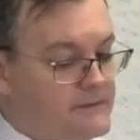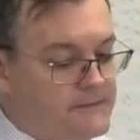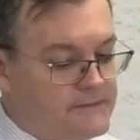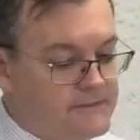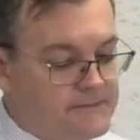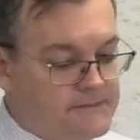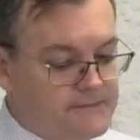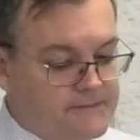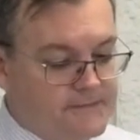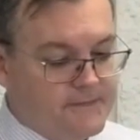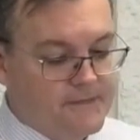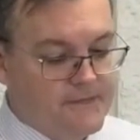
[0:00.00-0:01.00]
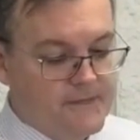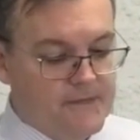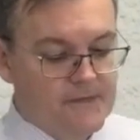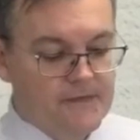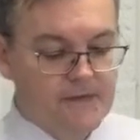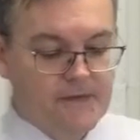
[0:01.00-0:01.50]

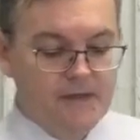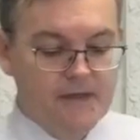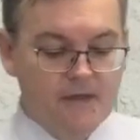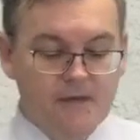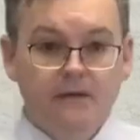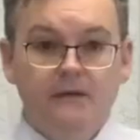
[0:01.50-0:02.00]
No one is speaking in this clip.